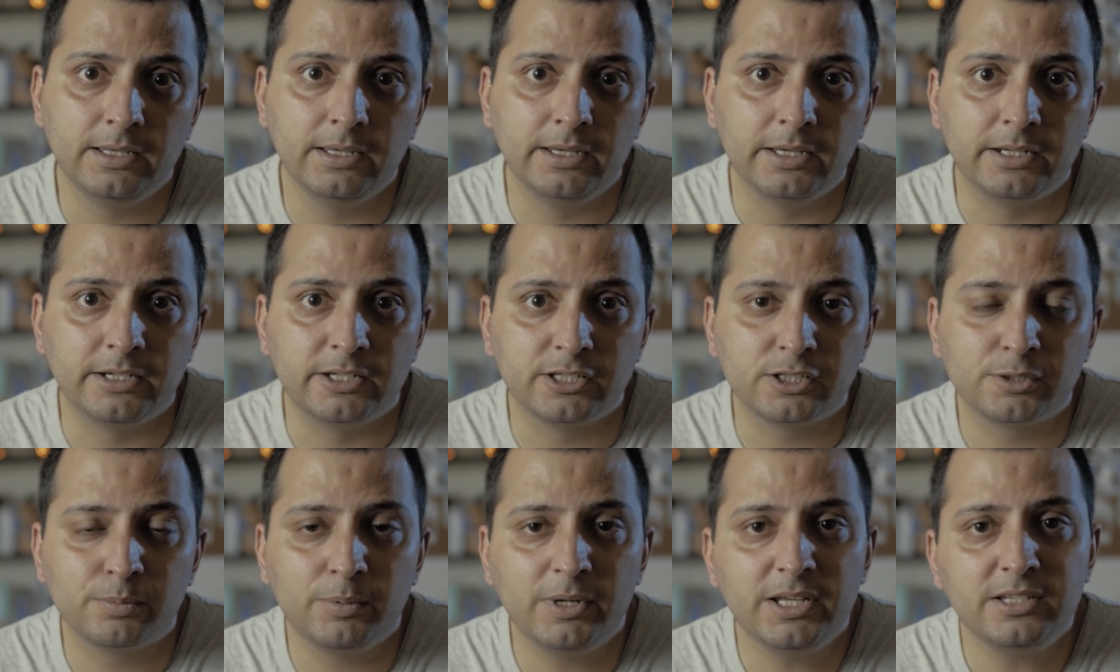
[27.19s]
It
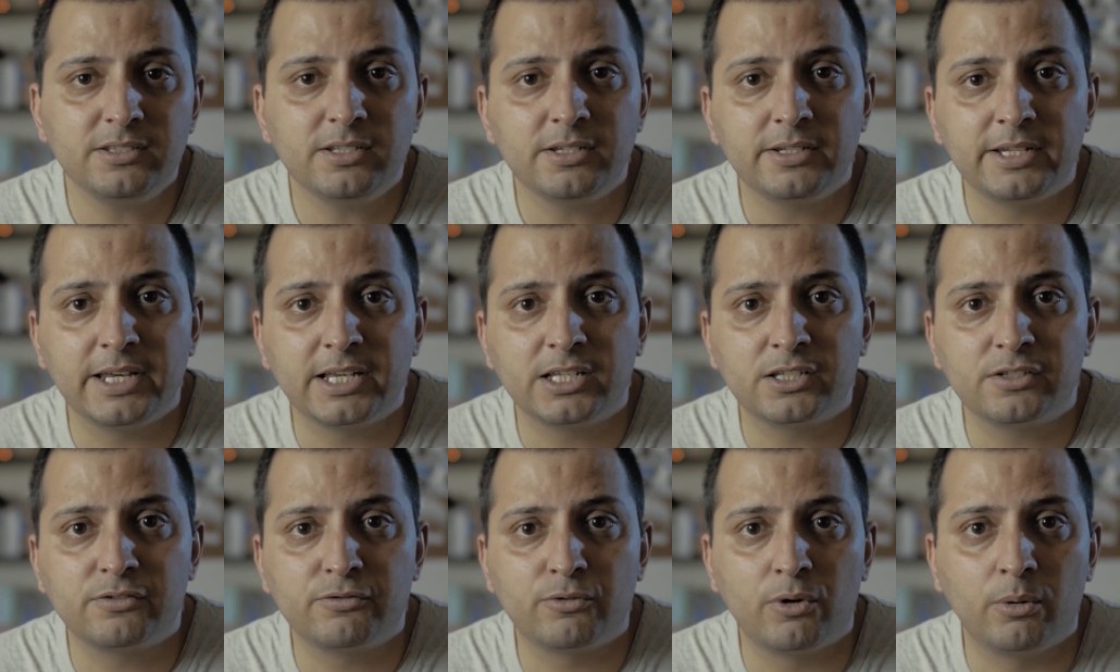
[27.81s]
displays the
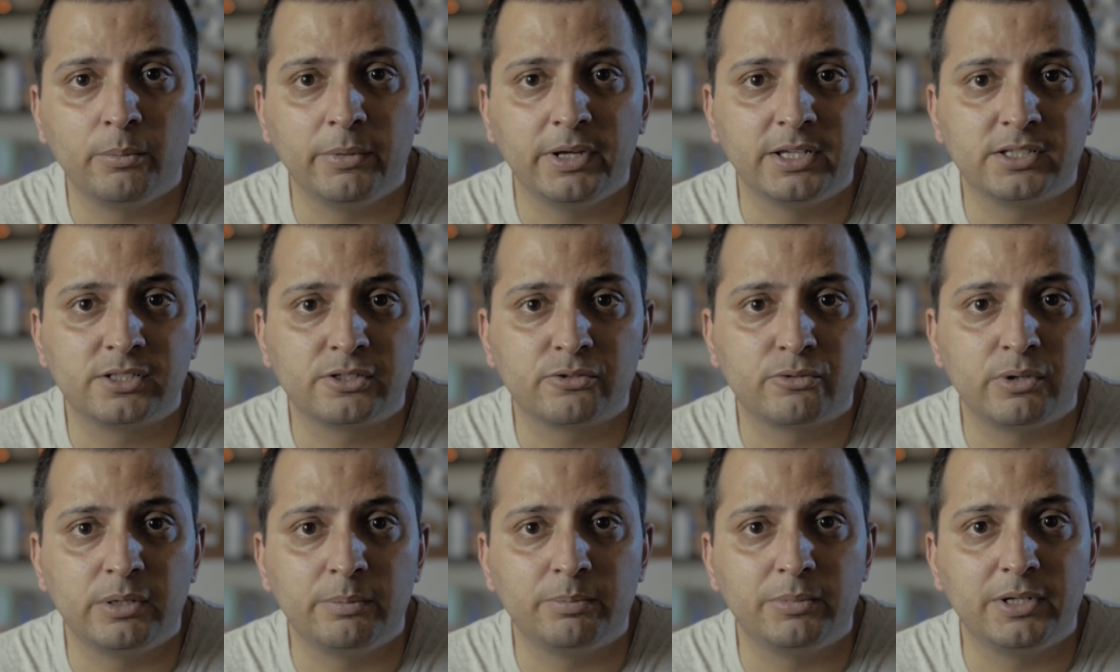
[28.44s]
text from a
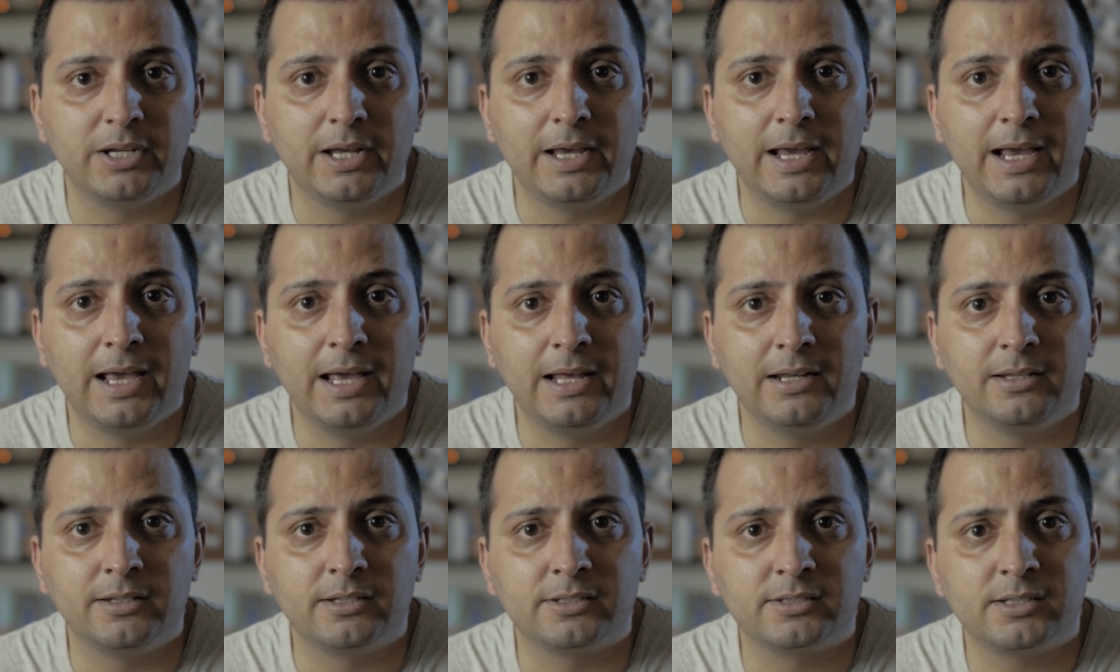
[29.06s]
script
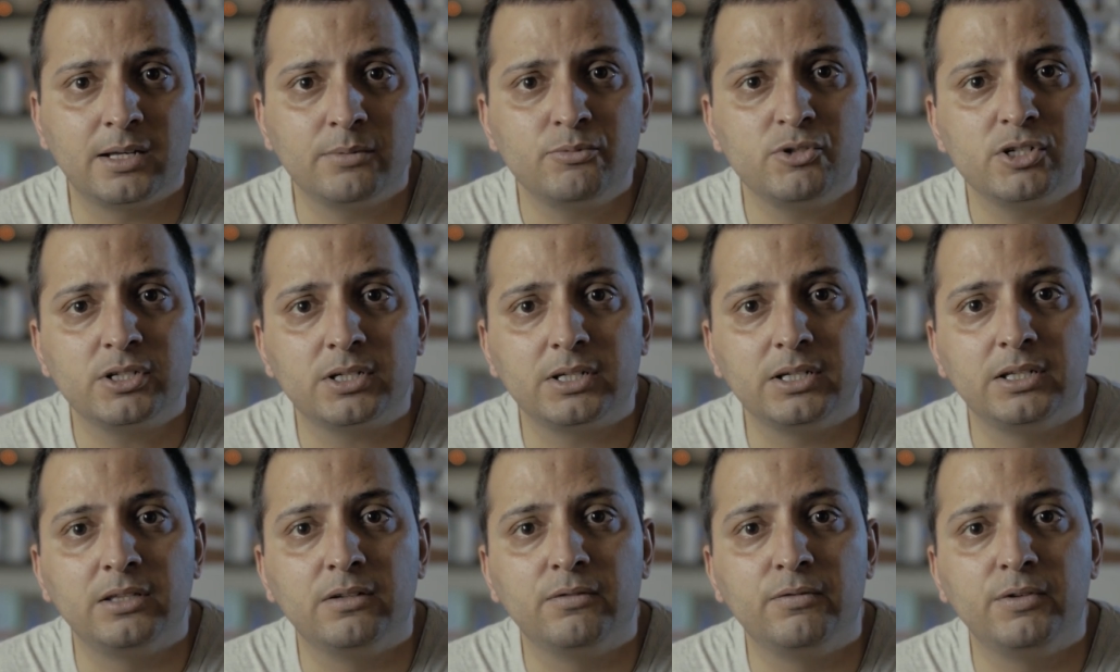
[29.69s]
and the
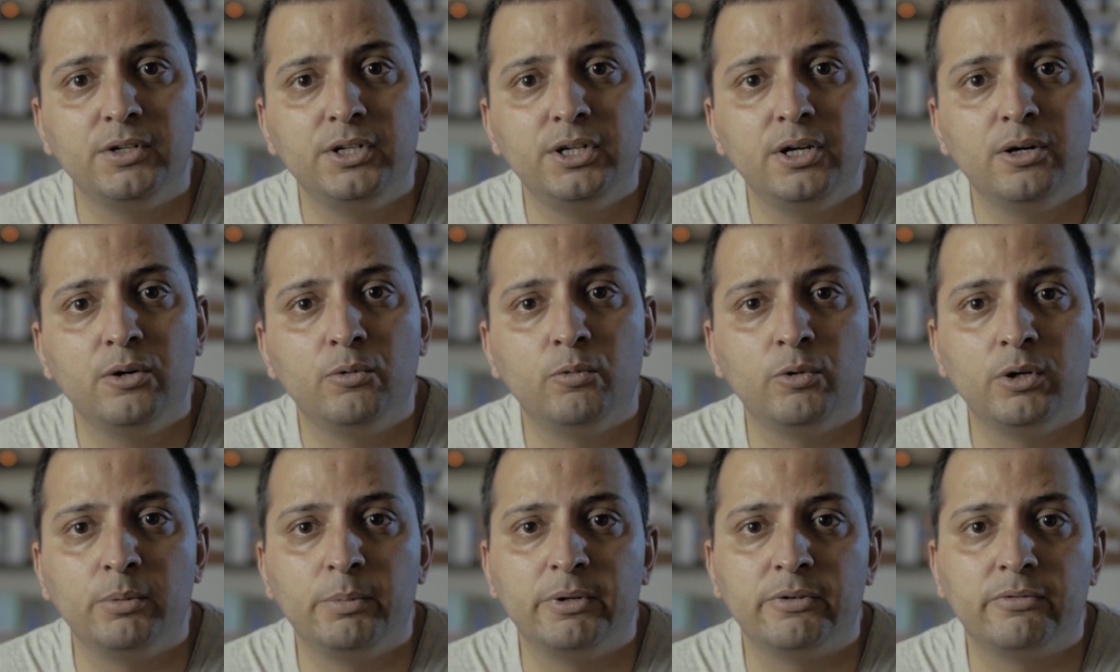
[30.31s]
subject in the video
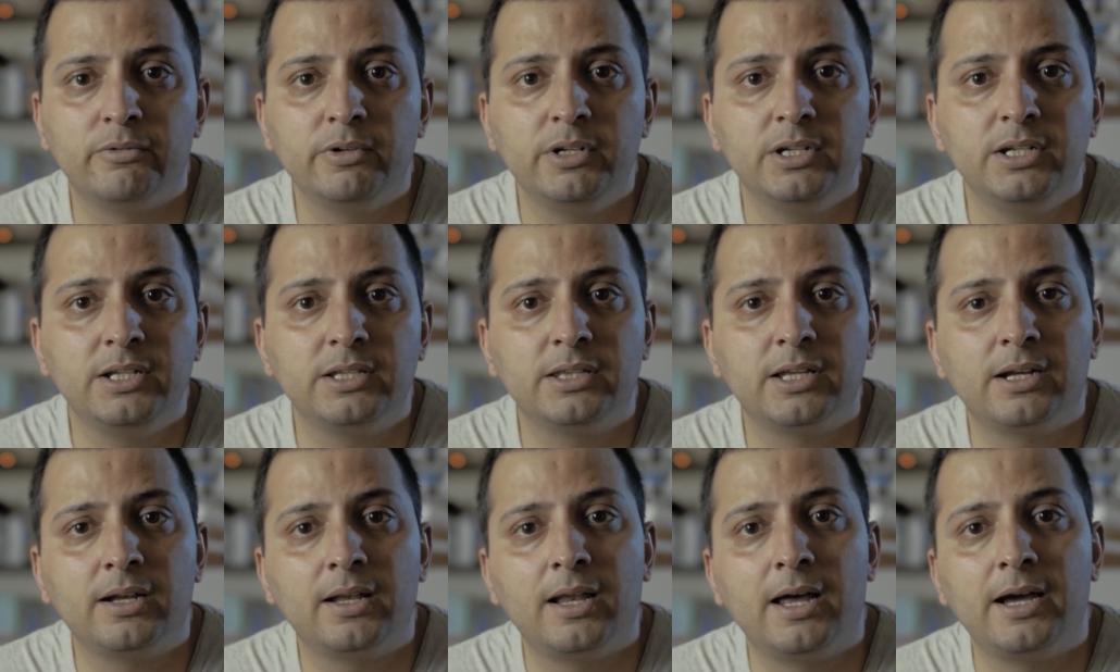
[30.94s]
will be reading
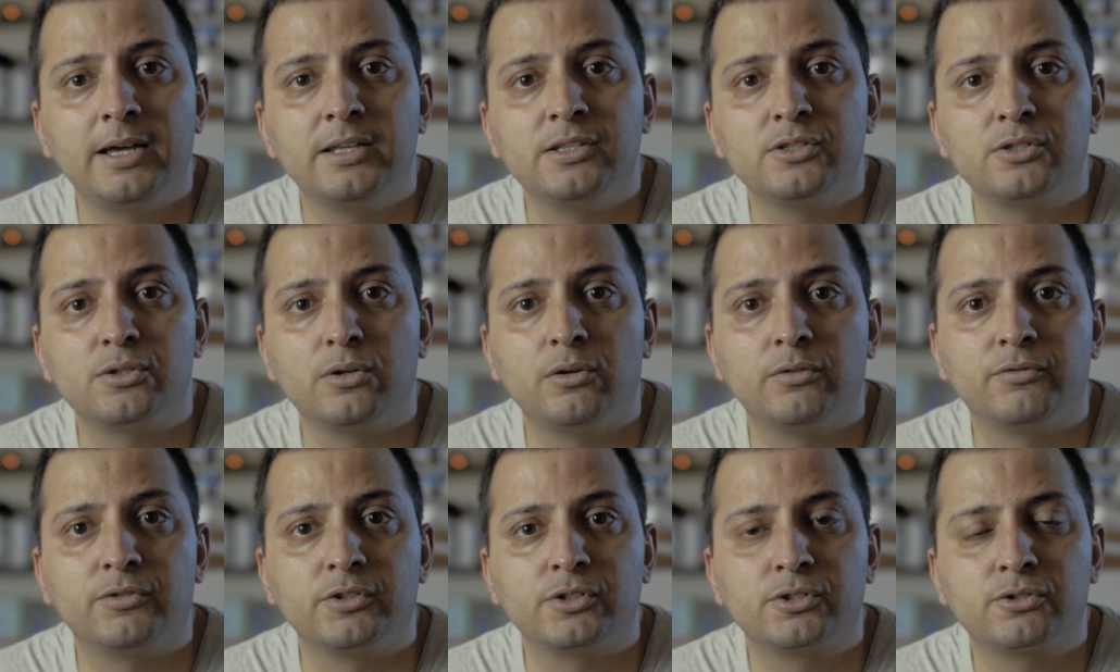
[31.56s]
the lines
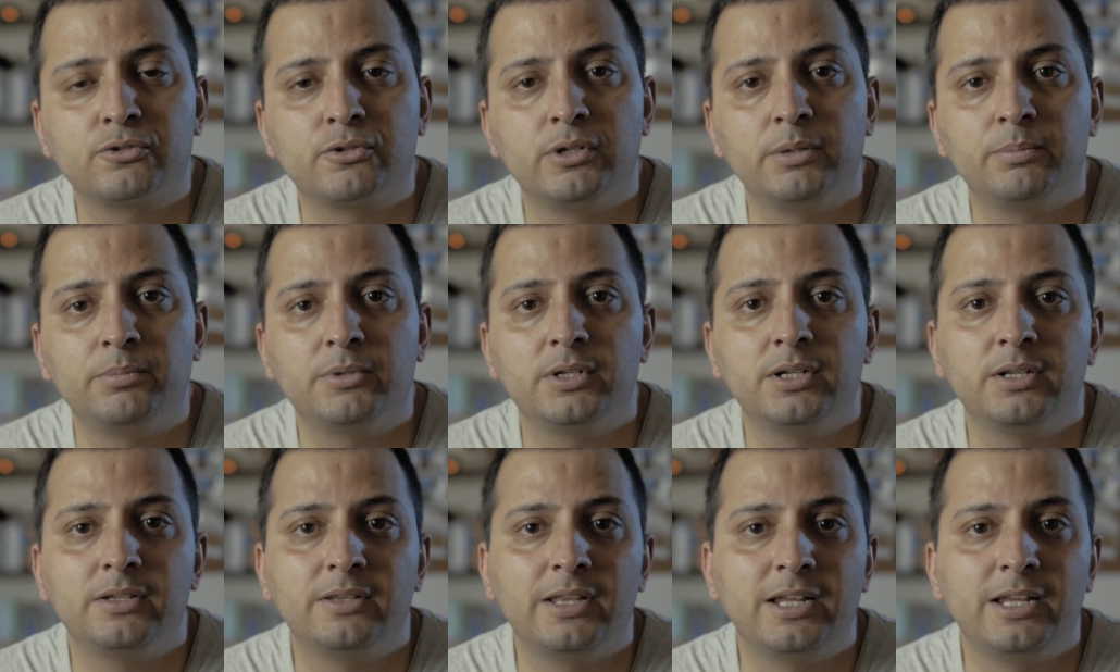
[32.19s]
of the script